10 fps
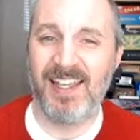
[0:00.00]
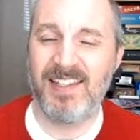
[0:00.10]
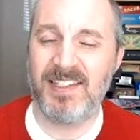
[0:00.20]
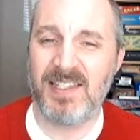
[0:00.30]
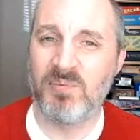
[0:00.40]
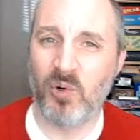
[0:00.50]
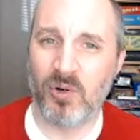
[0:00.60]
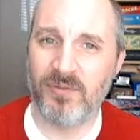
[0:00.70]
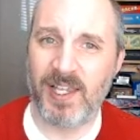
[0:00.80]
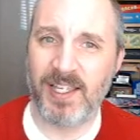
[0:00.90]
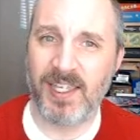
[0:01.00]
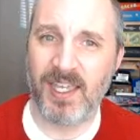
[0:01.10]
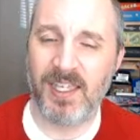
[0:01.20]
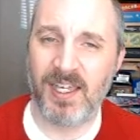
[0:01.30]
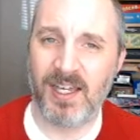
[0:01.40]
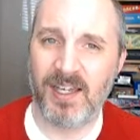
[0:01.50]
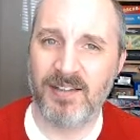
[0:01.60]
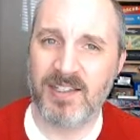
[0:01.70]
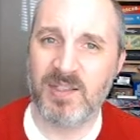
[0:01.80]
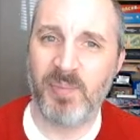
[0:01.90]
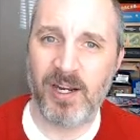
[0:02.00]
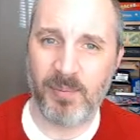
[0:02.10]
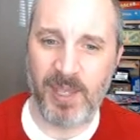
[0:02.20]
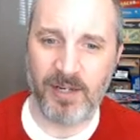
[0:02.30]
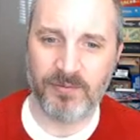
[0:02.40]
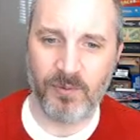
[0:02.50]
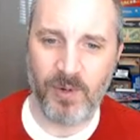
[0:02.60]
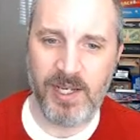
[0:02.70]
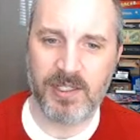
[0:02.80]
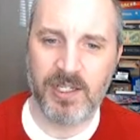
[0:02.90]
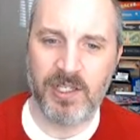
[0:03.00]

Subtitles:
This is more of like a Spider-Man, right?